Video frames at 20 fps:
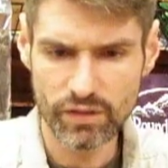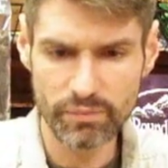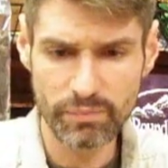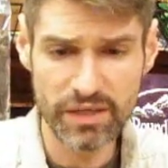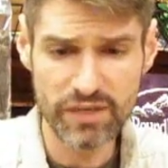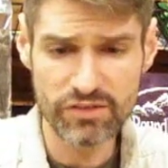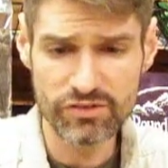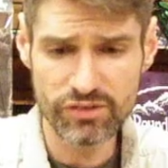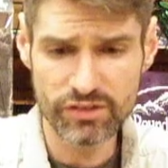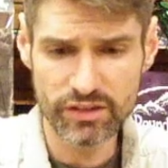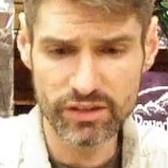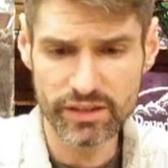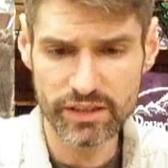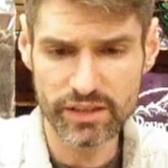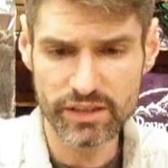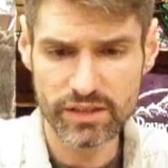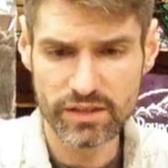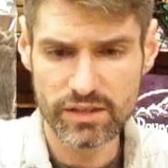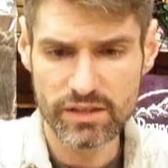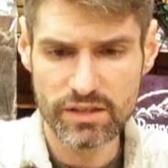and
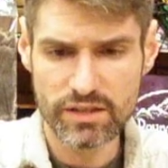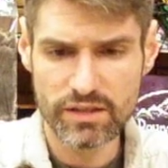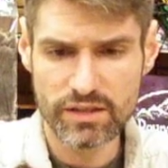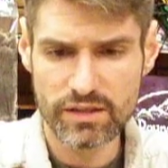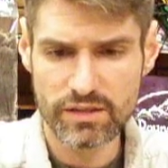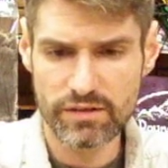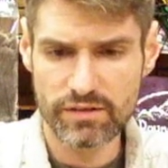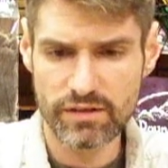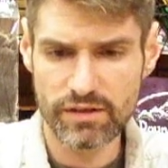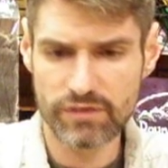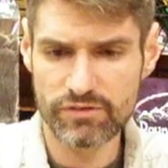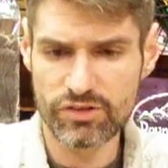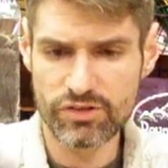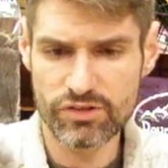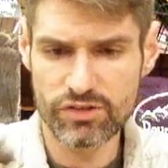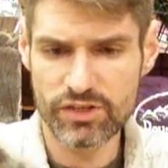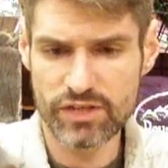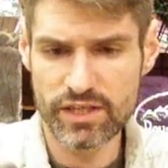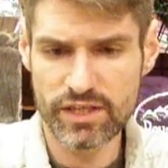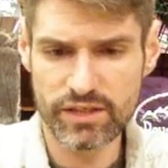basically I've
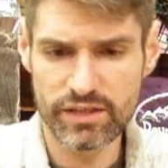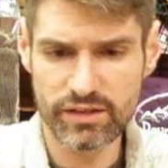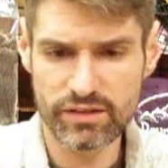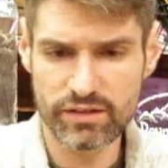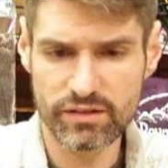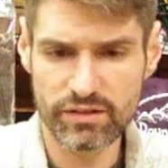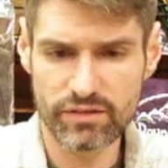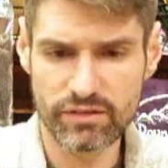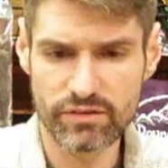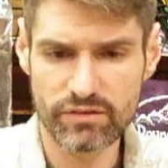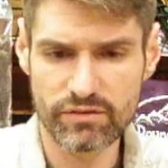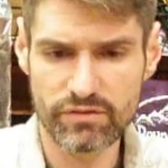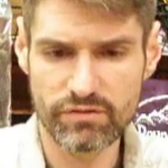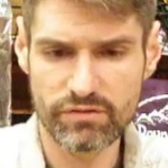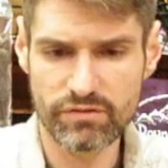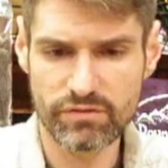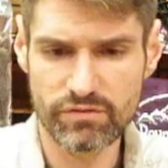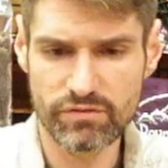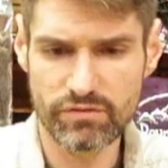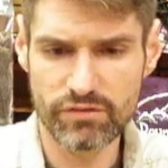just taken
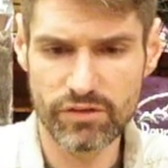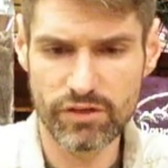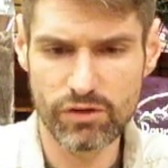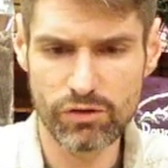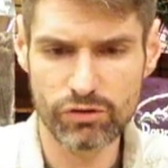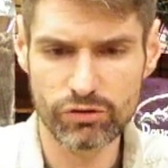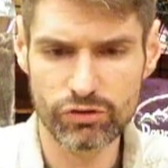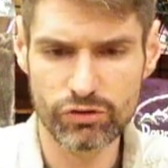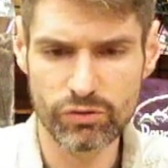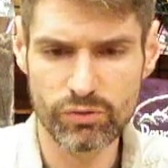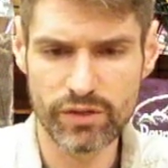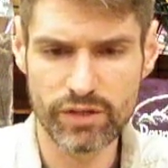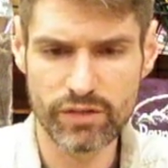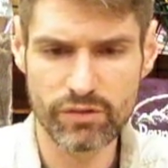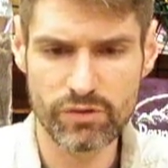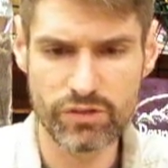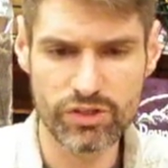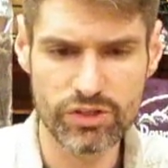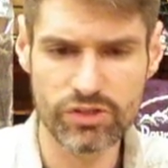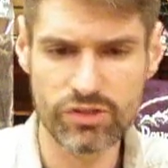the Ultra
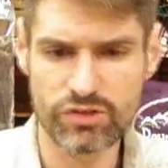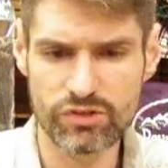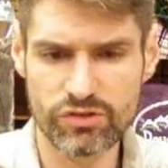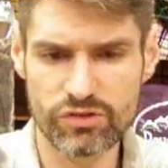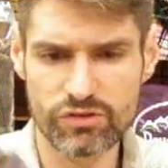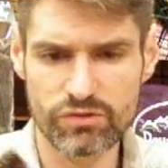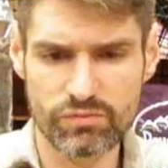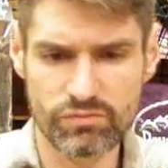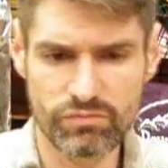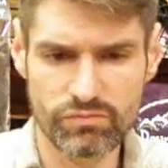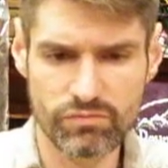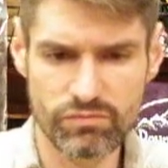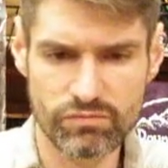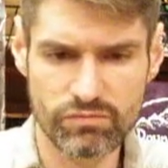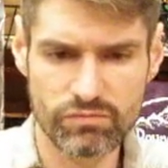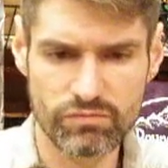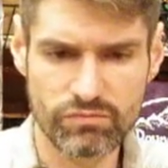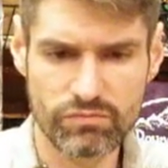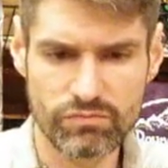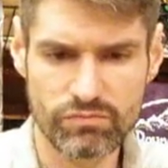Wing, which is,
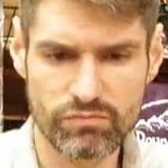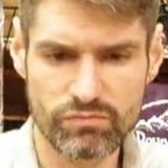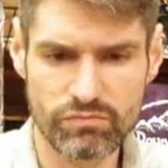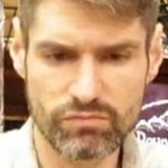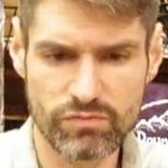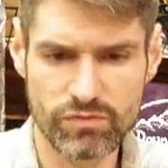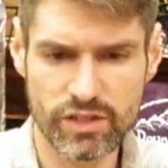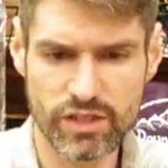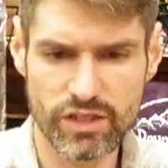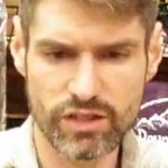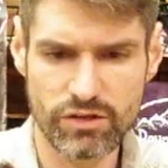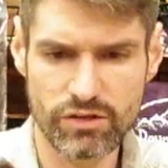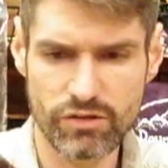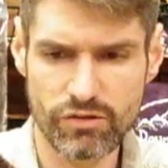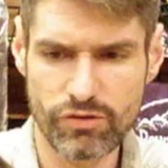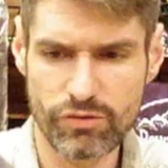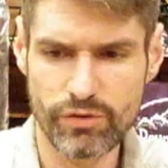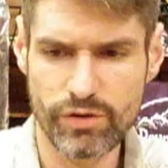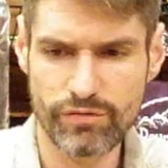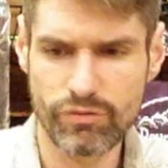I don't
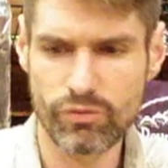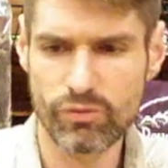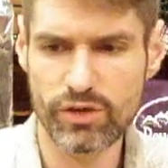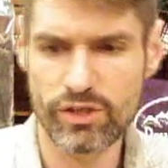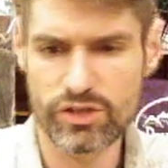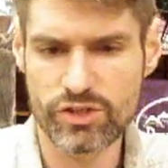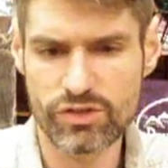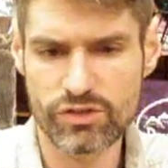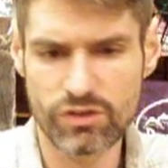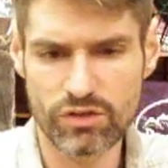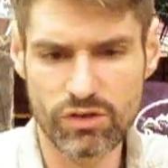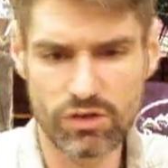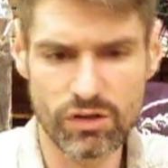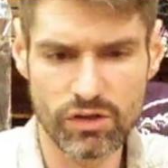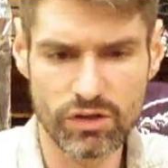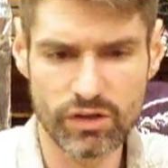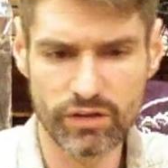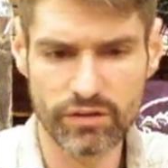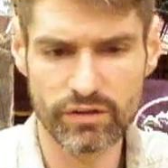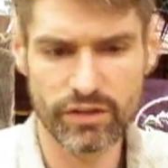know, 3-4 inches
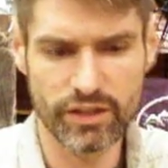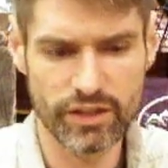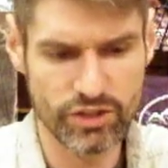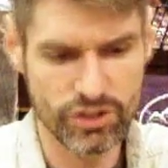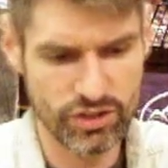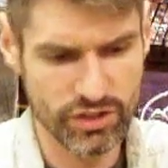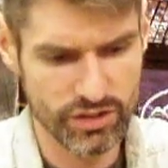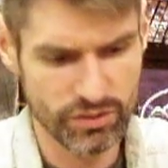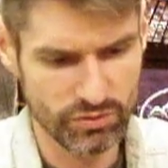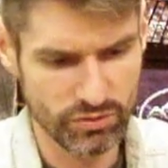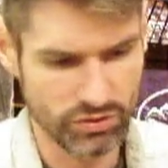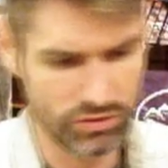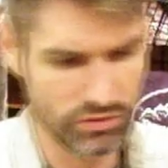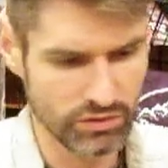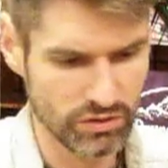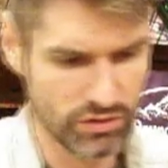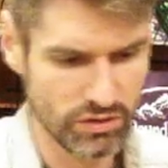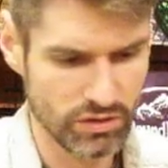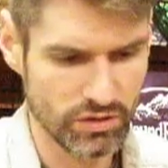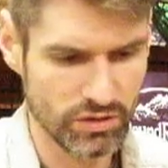long in
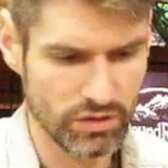general,